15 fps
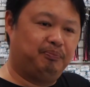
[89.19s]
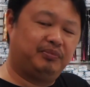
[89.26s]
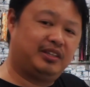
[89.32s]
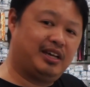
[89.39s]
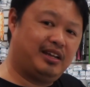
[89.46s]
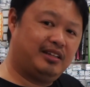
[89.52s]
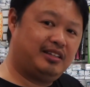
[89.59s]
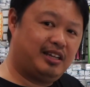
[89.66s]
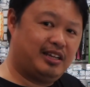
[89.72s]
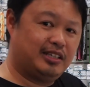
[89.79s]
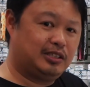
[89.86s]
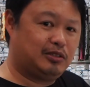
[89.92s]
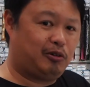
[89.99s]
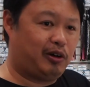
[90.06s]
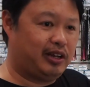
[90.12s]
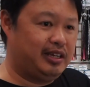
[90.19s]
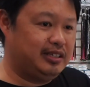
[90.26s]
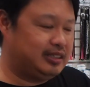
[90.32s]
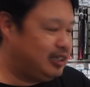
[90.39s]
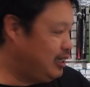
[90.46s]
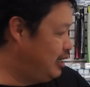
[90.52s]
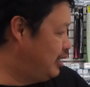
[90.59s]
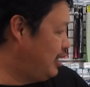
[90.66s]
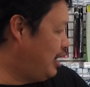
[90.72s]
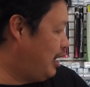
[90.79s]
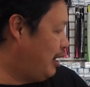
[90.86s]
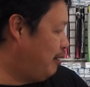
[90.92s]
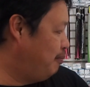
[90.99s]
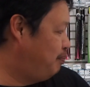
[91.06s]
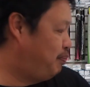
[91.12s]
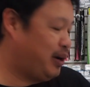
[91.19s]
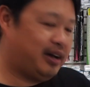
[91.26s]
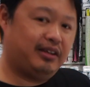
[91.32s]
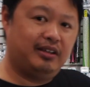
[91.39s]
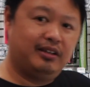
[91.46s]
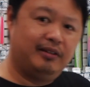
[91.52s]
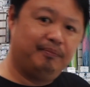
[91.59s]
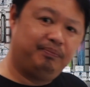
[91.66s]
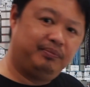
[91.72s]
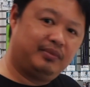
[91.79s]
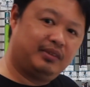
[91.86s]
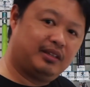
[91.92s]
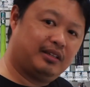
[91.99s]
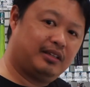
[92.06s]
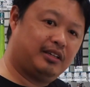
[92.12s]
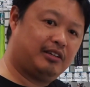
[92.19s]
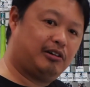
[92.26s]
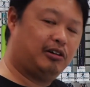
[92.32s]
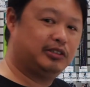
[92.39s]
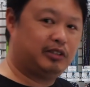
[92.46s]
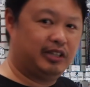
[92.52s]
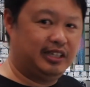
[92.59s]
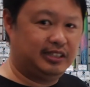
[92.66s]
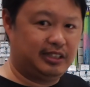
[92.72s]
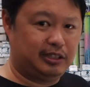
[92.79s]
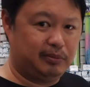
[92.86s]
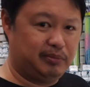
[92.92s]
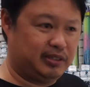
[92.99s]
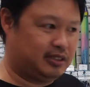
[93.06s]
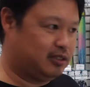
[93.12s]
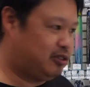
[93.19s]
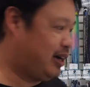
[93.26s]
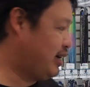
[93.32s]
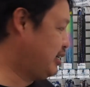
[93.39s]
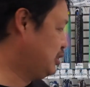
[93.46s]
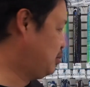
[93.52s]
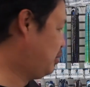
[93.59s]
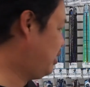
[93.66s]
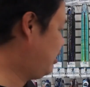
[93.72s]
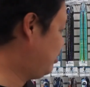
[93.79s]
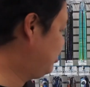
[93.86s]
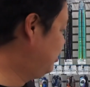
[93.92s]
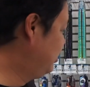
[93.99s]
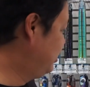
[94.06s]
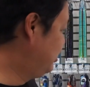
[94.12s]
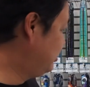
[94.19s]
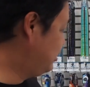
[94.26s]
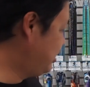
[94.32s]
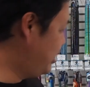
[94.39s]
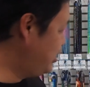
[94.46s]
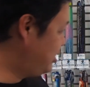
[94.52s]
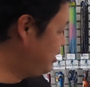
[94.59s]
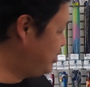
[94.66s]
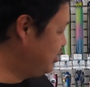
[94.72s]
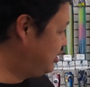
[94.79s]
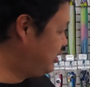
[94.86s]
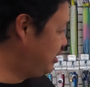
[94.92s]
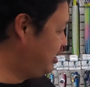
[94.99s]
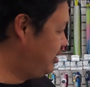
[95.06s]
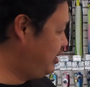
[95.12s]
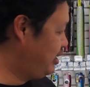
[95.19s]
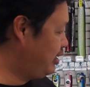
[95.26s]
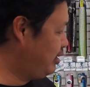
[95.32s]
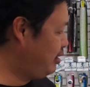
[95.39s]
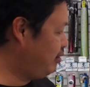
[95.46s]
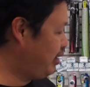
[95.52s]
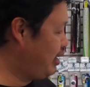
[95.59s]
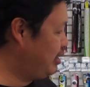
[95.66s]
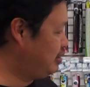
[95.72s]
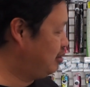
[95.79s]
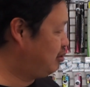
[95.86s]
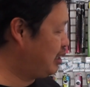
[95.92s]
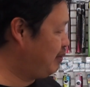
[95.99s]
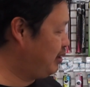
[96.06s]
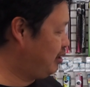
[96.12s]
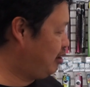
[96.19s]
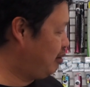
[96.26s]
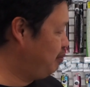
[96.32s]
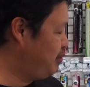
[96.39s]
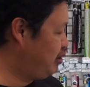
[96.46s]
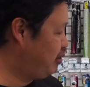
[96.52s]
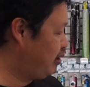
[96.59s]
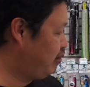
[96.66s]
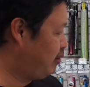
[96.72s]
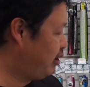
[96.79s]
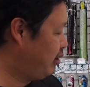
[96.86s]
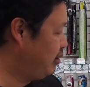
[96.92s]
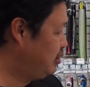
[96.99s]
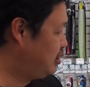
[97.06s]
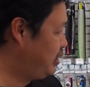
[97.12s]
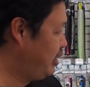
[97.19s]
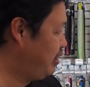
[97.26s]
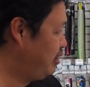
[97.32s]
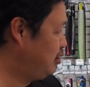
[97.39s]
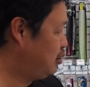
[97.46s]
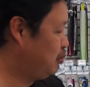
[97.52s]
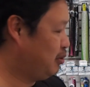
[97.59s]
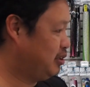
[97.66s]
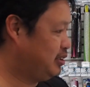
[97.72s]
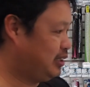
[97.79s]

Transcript: getting there is quite easy, but also easy to miss the track as well. So as you can see here, as you're travelling along Marion Road, heading towards